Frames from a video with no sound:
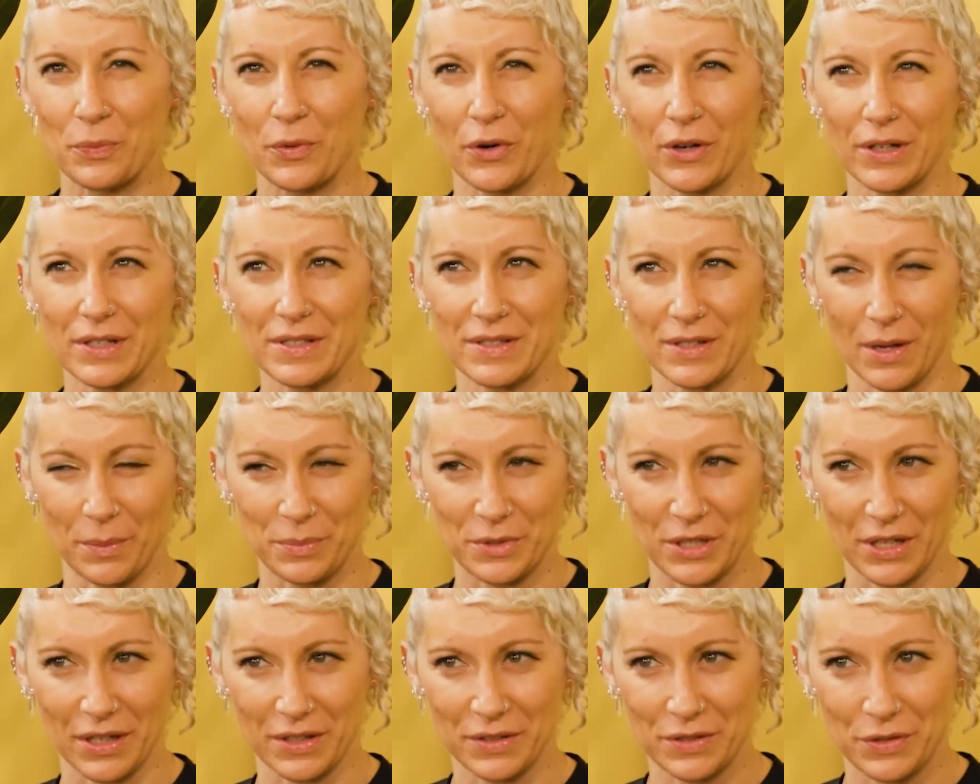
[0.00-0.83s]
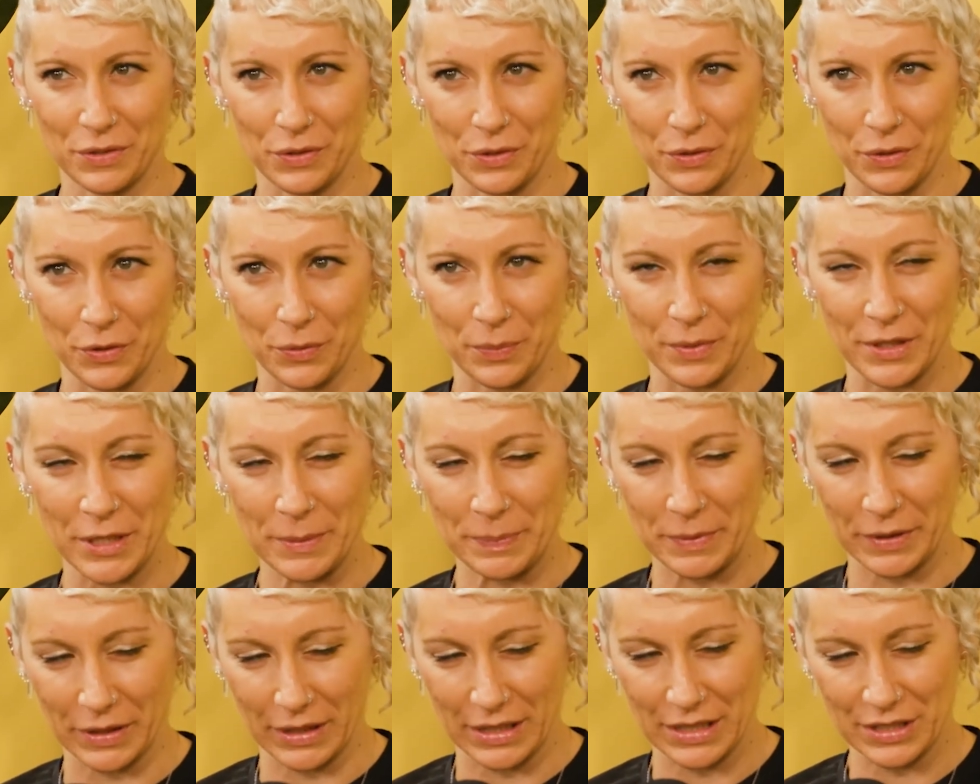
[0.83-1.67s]
more subject to
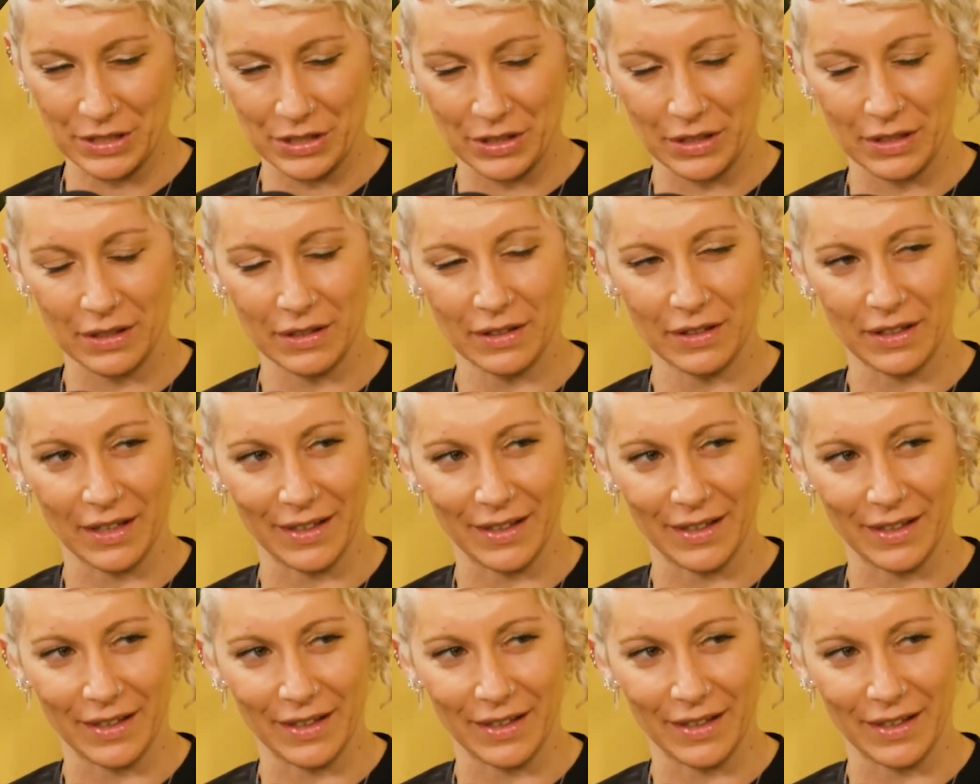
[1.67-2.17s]
manipulation